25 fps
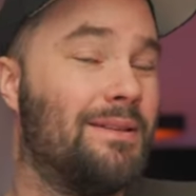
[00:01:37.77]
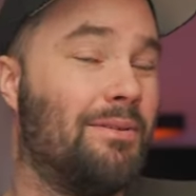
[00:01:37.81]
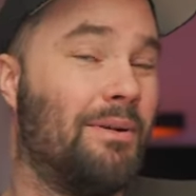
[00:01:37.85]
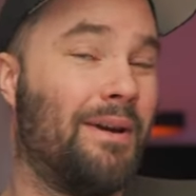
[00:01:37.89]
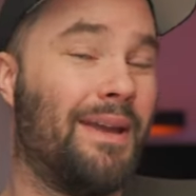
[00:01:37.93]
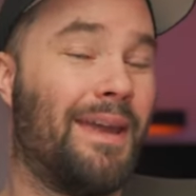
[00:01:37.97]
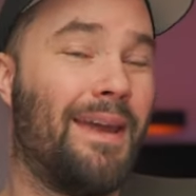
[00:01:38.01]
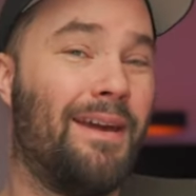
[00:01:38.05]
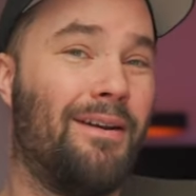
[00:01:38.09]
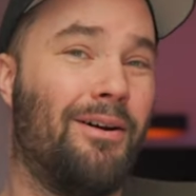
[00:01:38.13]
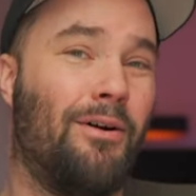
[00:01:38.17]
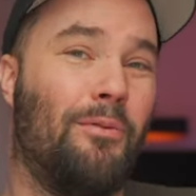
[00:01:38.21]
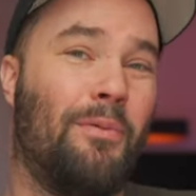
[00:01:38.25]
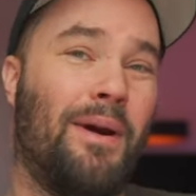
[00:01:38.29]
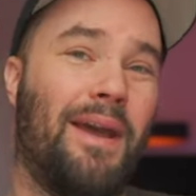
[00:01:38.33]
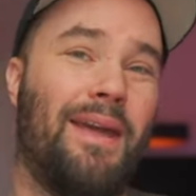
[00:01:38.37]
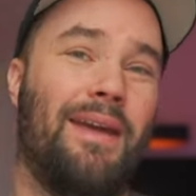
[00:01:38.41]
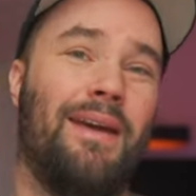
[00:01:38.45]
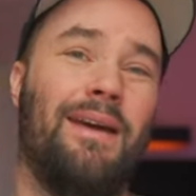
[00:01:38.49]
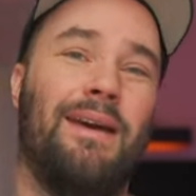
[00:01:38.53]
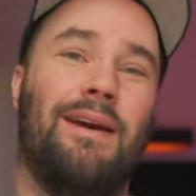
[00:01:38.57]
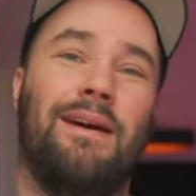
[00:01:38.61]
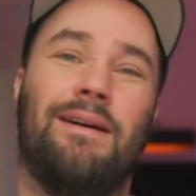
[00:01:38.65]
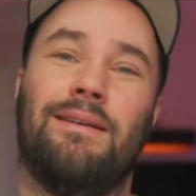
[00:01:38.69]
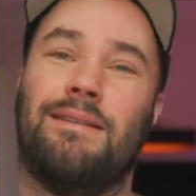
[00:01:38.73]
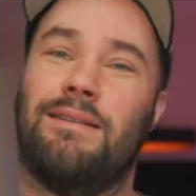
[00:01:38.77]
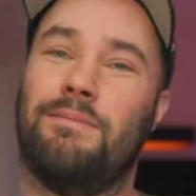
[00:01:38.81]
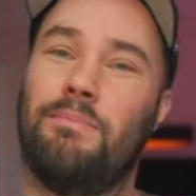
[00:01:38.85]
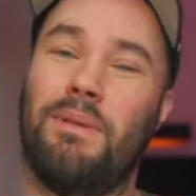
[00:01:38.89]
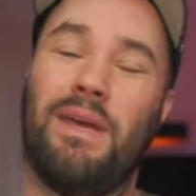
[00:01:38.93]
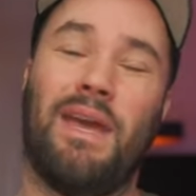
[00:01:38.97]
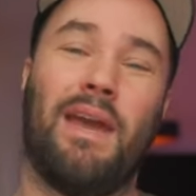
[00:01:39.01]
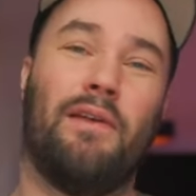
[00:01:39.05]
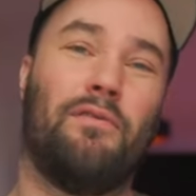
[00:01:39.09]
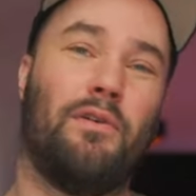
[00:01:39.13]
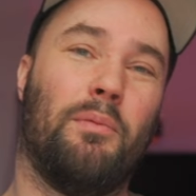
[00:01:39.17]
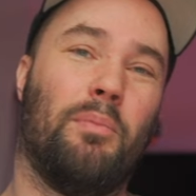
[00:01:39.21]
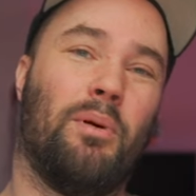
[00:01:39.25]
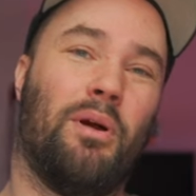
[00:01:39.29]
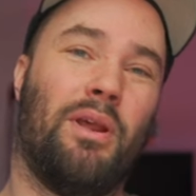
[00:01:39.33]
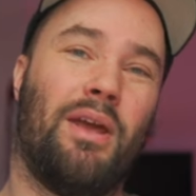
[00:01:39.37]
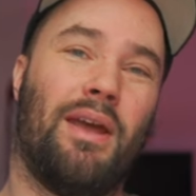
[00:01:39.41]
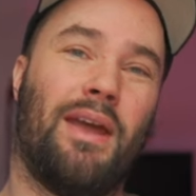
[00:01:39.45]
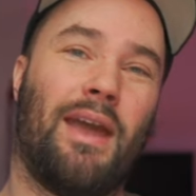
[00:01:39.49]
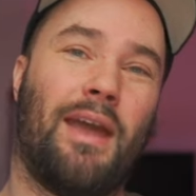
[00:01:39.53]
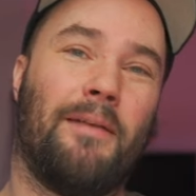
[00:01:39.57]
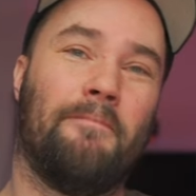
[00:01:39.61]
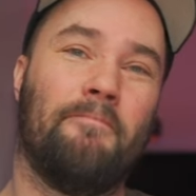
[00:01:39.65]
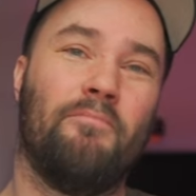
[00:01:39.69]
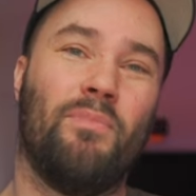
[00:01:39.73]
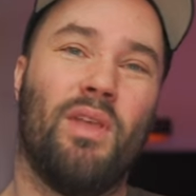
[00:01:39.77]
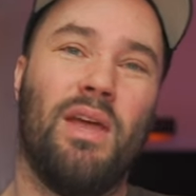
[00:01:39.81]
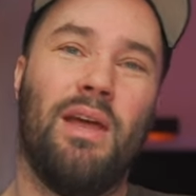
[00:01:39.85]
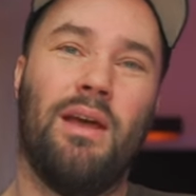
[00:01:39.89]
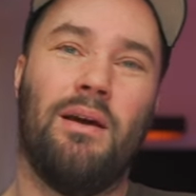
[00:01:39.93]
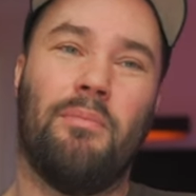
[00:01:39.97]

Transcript: So I cannot wait to meet everybody again.